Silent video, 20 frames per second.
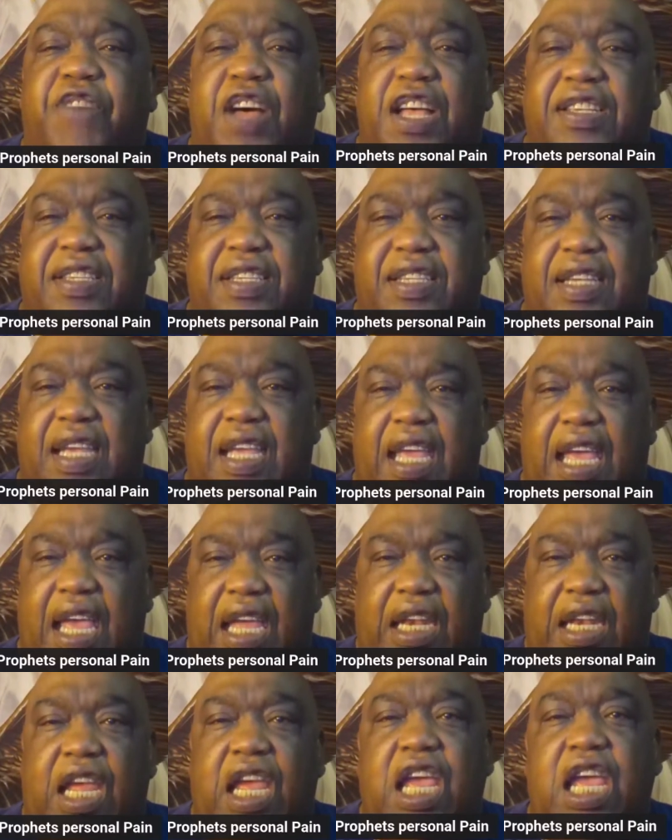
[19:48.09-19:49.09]
fussing
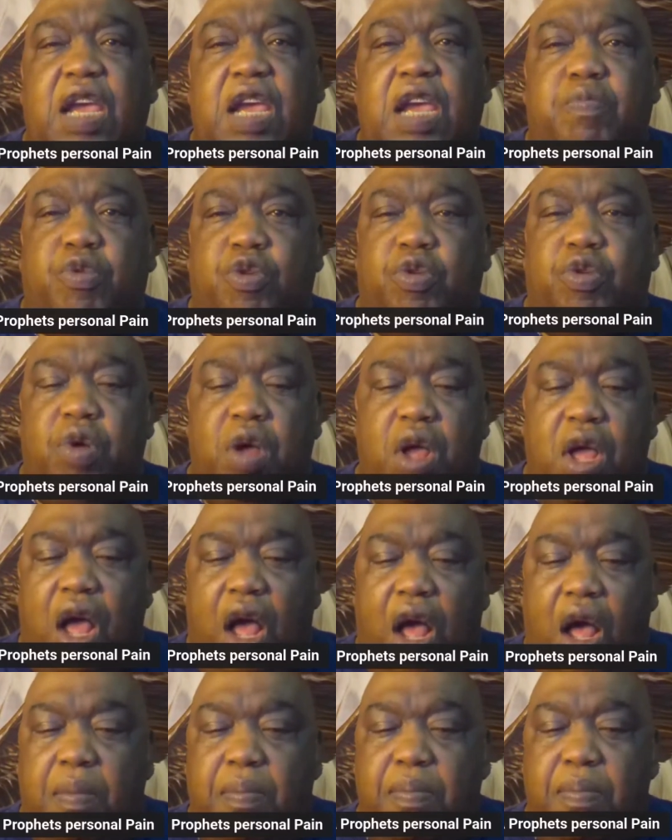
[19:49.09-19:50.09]
in Hebrew
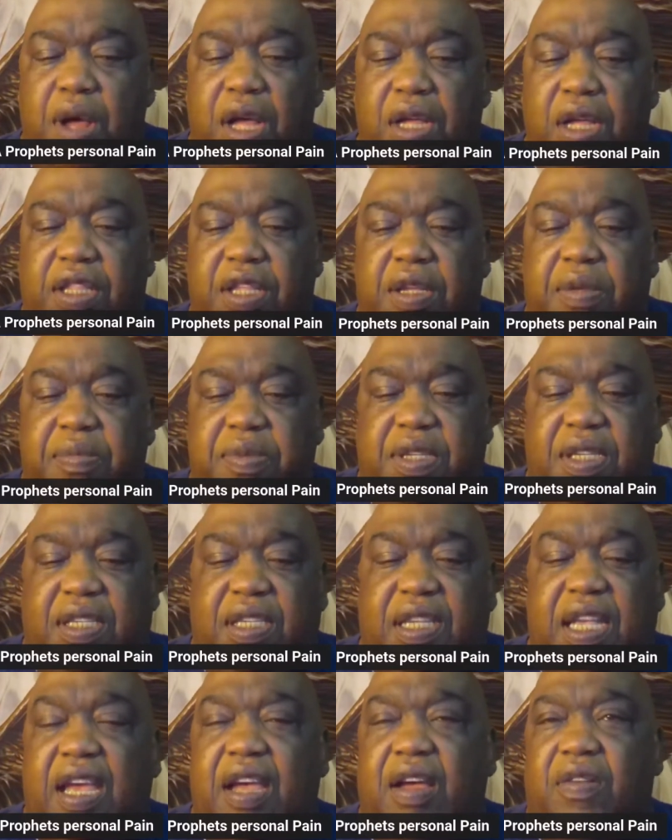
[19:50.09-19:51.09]
among
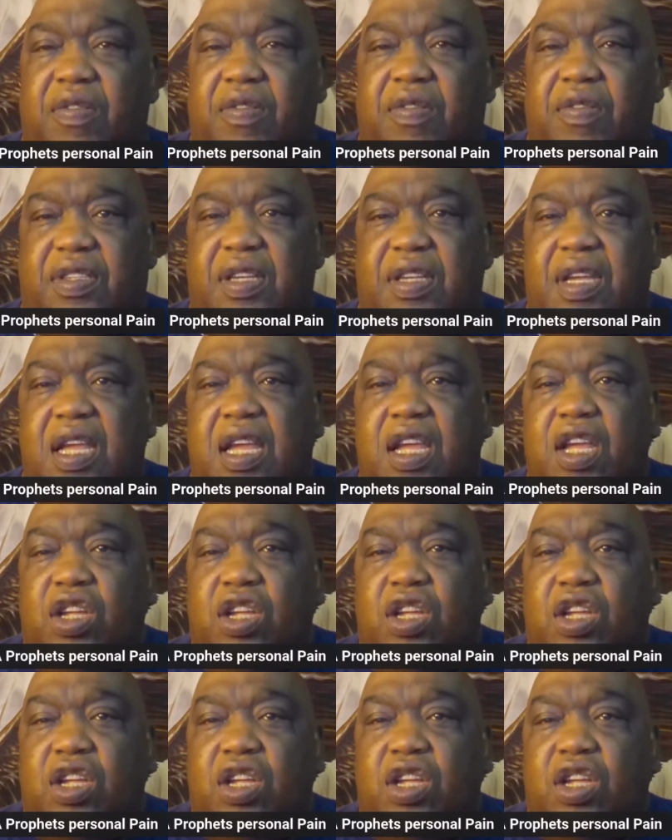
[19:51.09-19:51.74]
themselves,